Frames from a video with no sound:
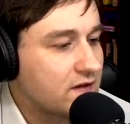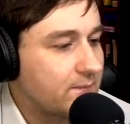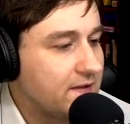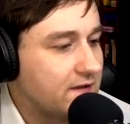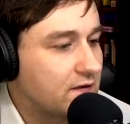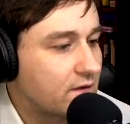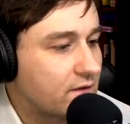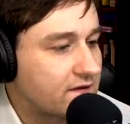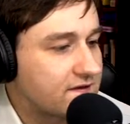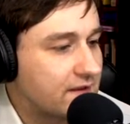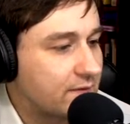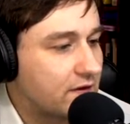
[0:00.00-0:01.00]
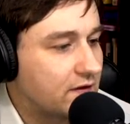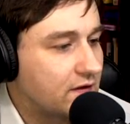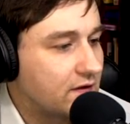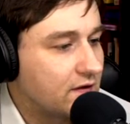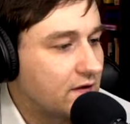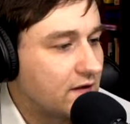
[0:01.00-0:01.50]
our peak over the summer
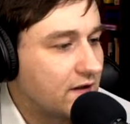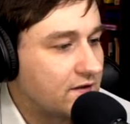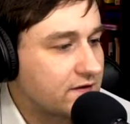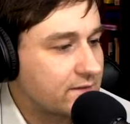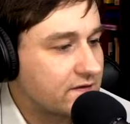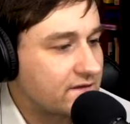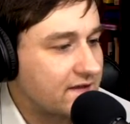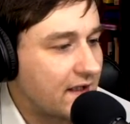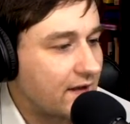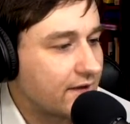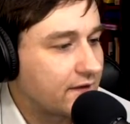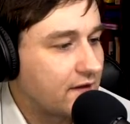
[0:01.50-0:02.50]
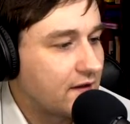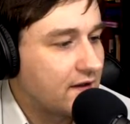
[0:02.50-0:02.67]
in terms of death?